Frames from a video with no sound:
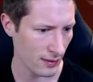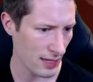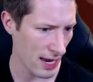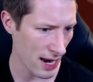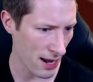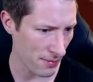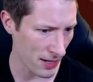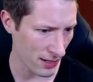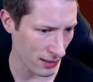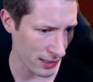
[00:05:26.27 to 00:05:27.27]
and I'm
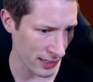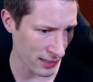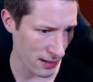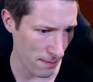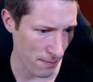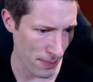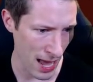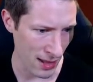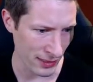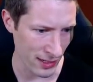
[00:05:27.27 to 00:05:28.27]
going to click
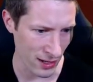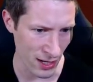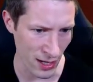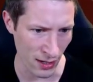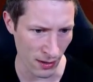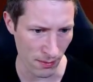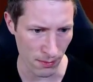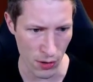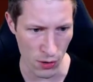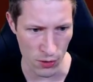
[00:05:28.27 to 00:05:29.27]
polygon
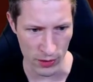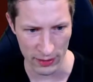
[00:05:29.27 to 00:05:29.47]
mode.